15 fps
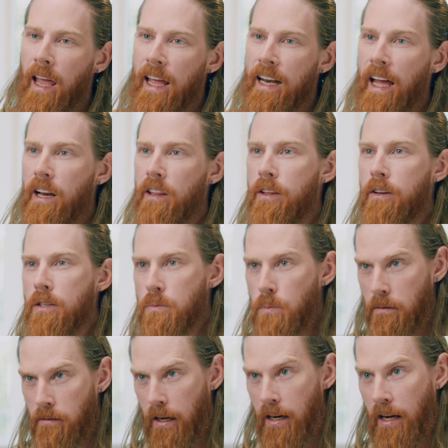And out of those,
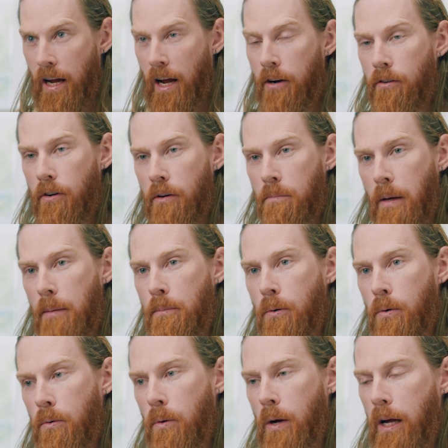we've had one hundred
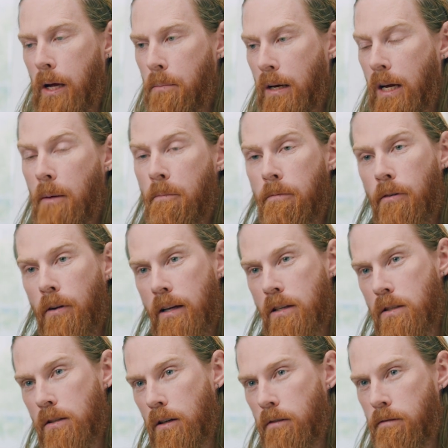people uh, become fully
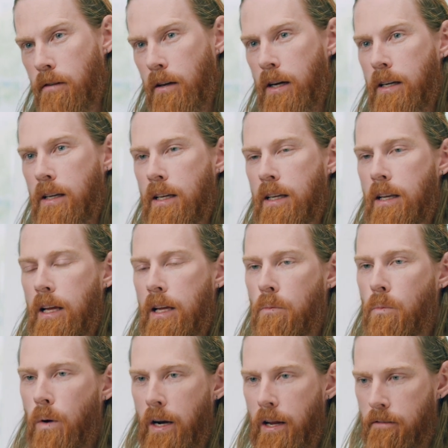certified in,
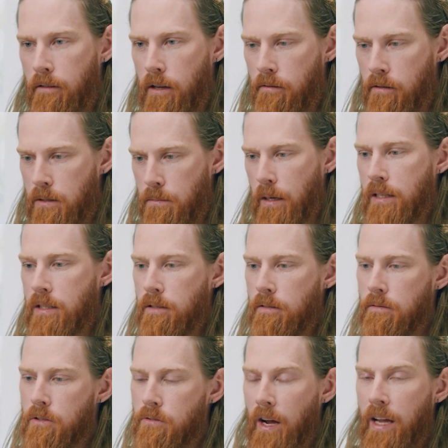in whatever
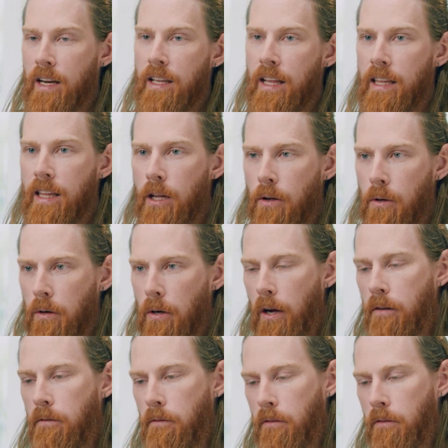respective training that they were going